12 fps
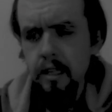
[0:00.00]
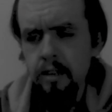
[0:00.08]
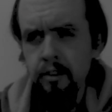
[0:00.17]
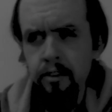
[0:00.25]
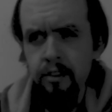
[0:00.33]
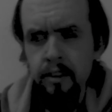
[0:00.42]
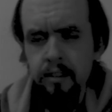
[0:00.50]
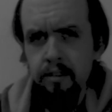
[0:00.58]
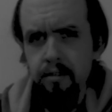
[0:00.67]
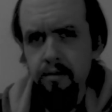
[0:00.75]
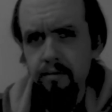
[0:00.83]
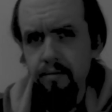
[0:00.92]
It's just that
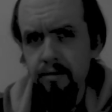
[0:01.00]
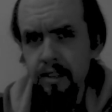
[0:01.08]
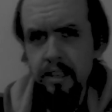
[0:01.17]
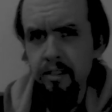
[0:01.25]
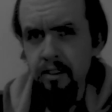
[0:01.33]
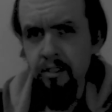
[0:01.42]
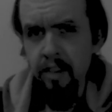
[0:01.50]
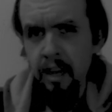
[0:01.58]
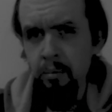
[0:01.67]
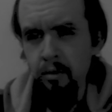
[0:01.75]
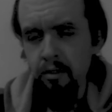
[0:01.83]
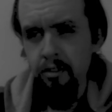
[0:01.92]
these
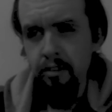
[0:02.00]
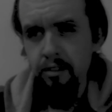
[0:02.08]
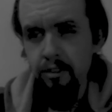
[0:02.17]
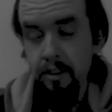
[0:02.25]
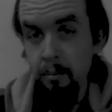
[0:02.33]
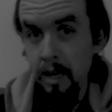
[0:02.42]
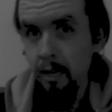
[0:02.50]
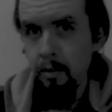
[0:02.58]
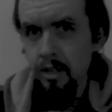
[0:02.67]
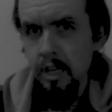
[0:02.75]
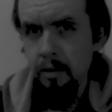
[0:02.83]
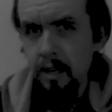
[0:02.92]
examples that make
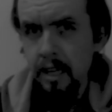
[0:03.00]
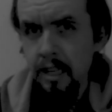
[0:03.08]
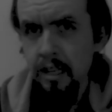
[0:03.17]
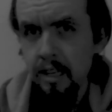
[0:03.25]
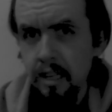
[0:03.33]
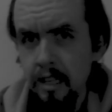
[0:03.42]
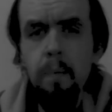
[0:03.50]
me shake my head.